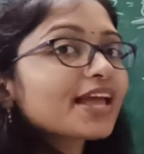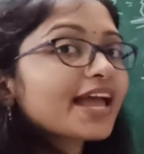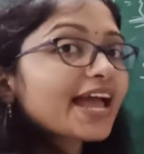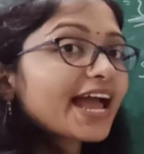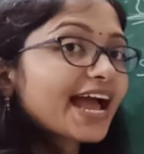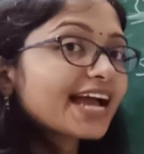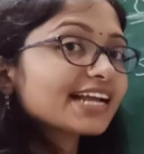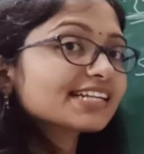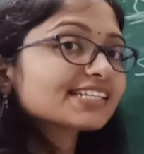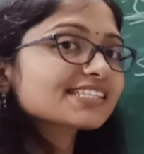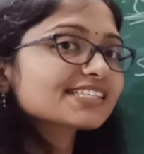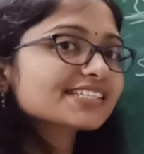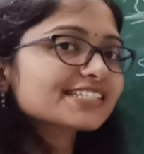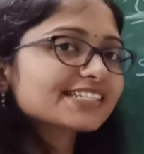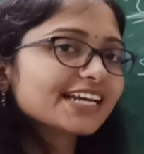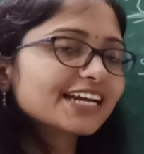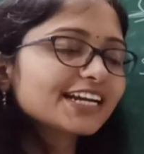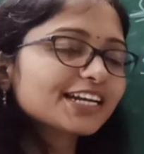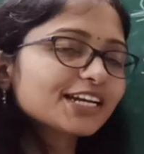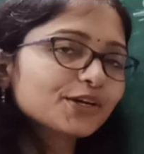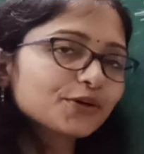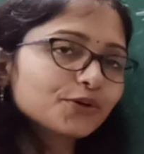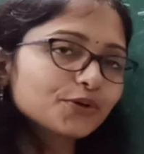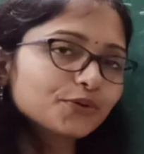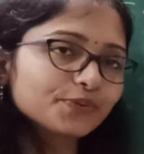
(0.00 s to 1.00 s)
And
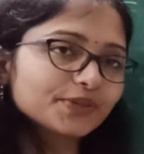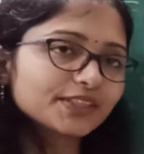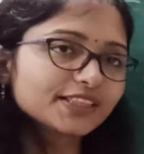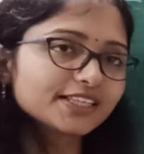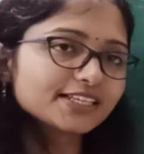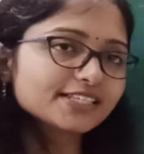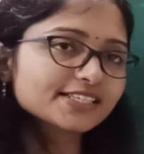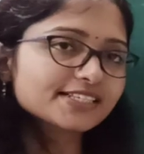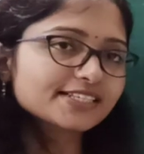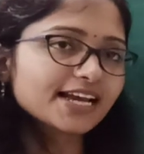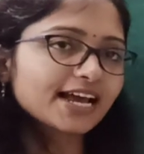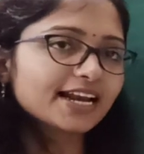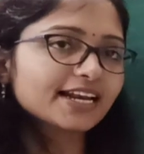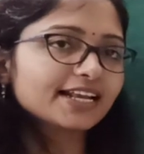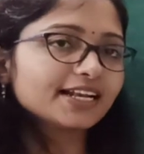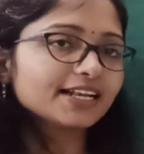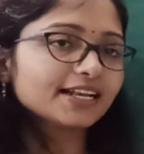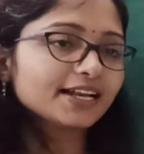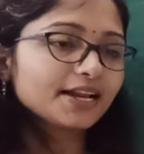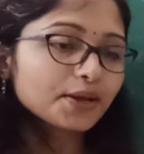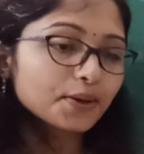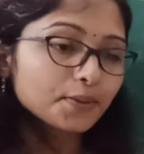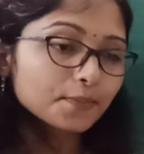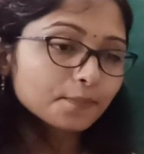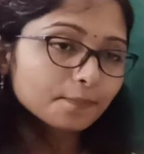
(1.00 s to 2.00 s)
stay tuned with this
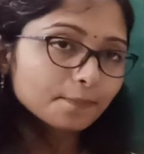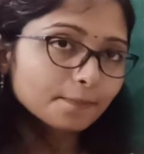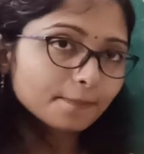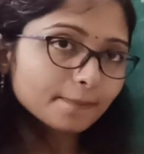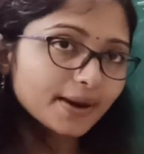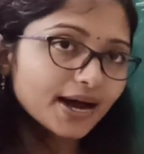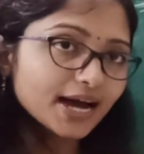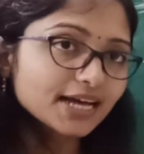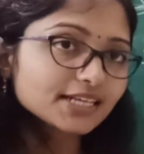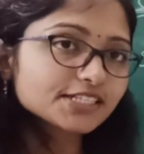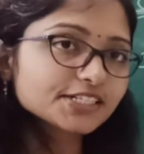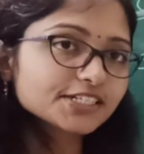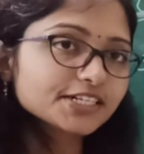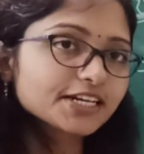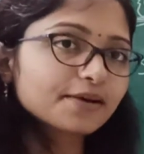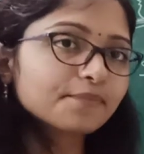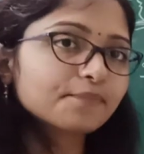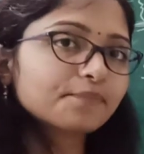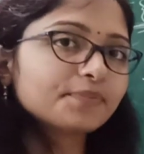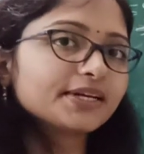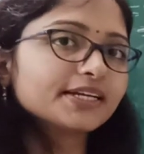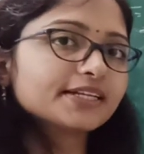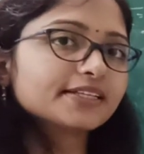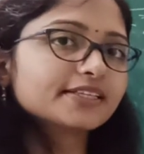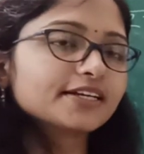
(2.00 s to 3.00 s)
channel. Must
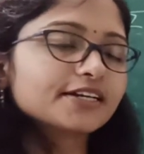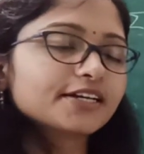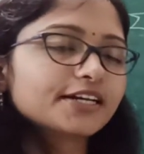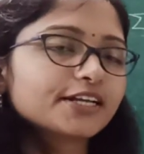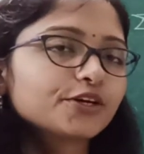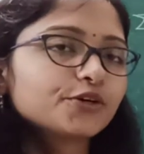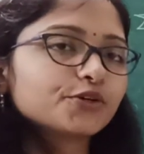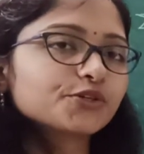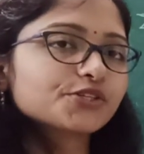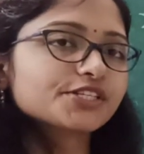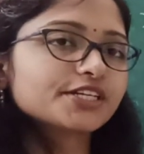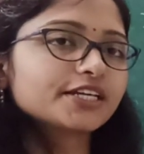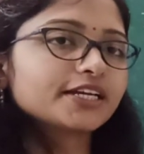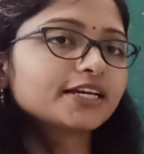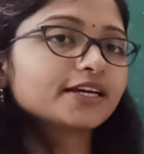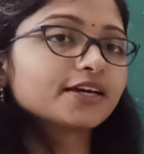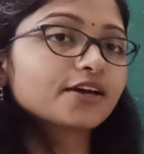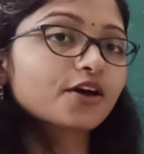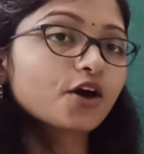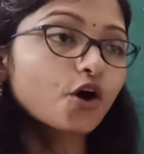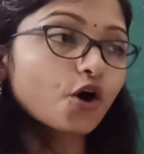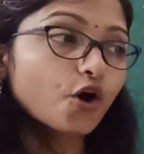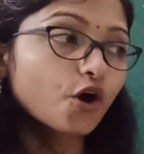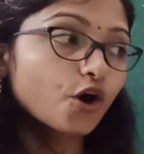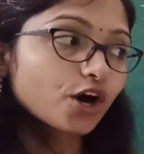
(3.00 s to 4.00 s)
complete the
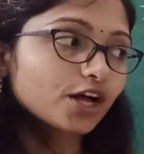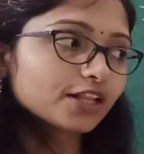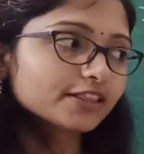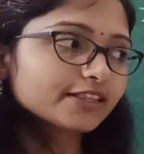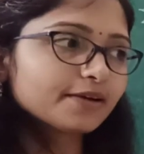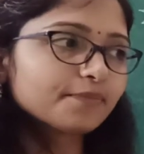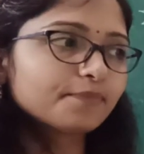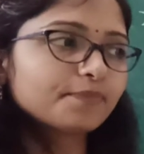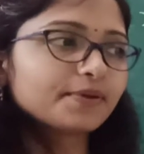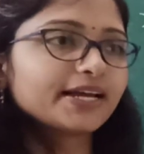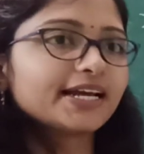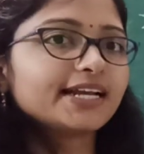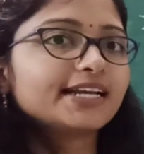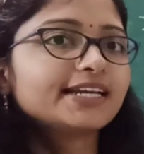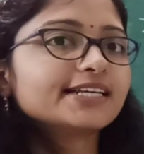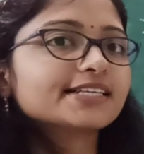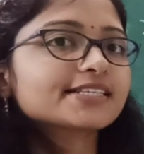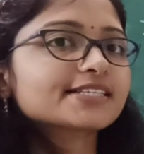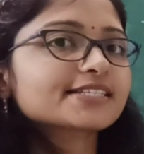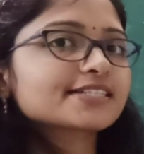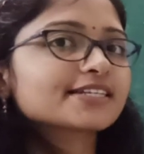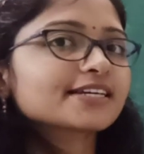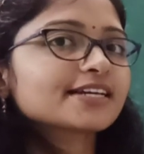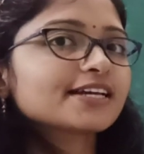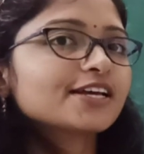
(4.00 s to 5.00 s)
TOC or the
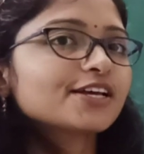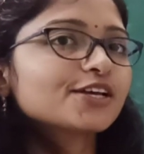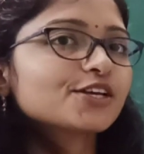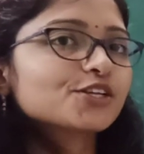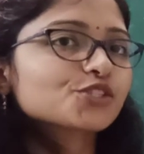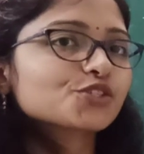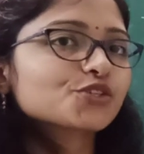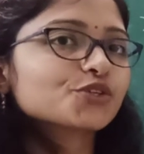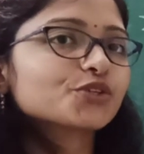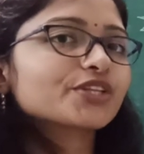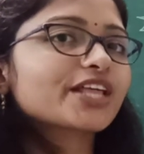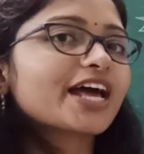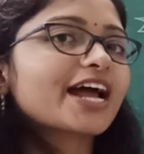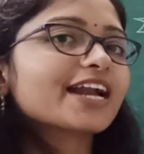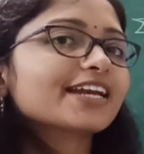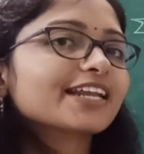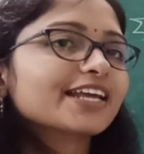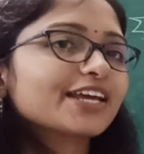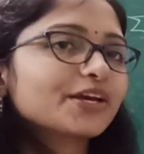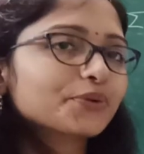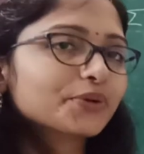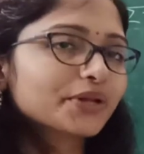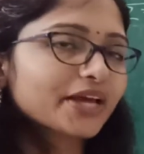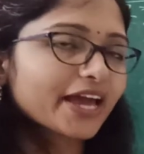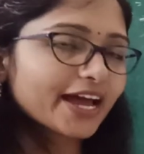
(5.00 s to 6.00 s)
playlist so that
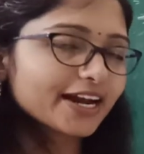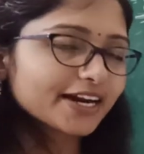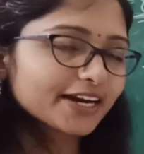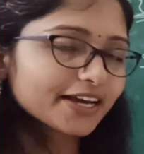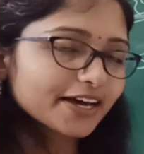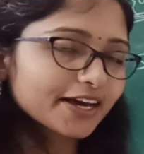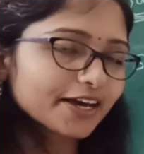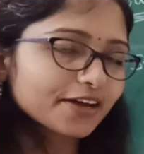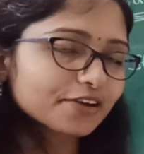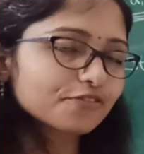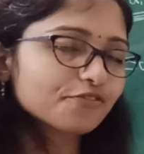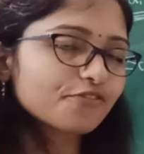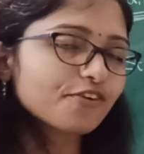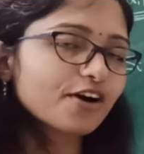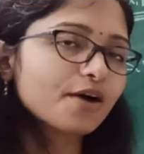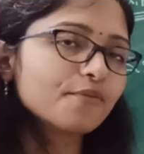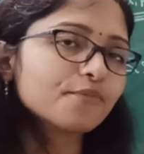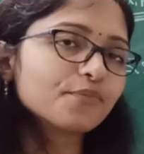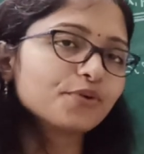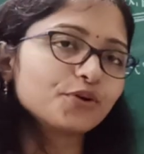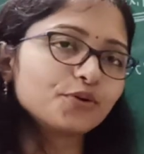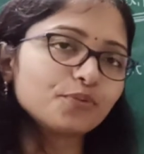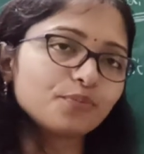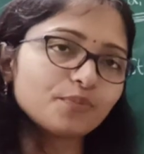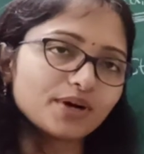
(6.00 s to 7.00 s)
you can
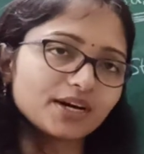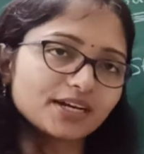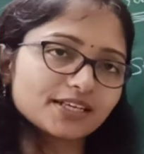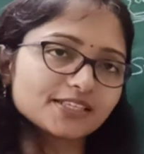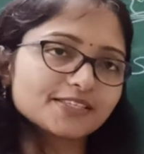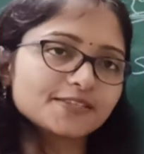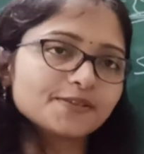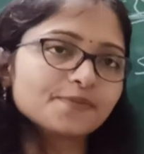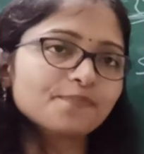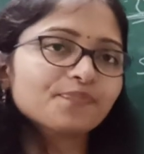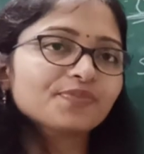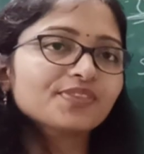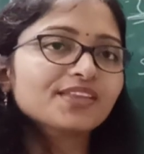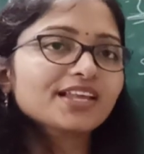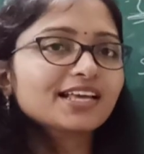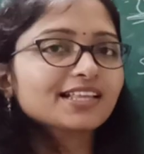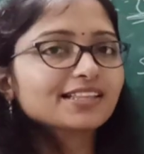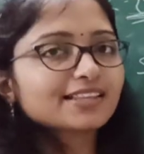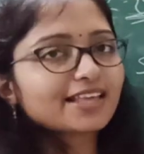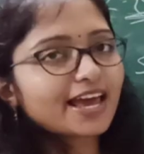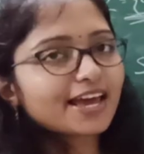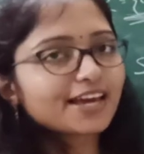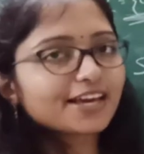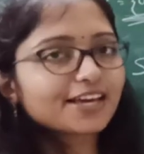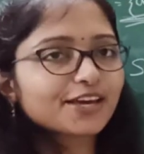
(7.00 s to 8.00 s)
confirm your marks.
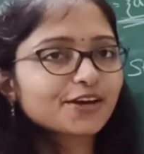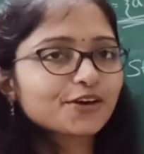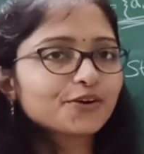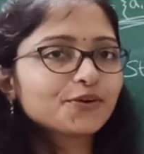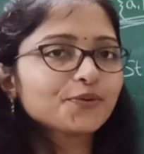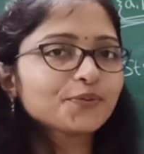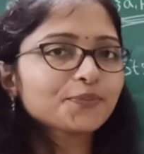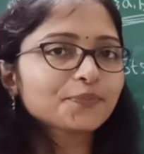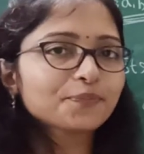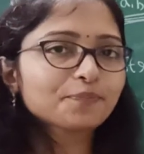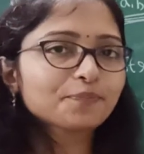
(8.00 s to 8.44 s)
Thank you.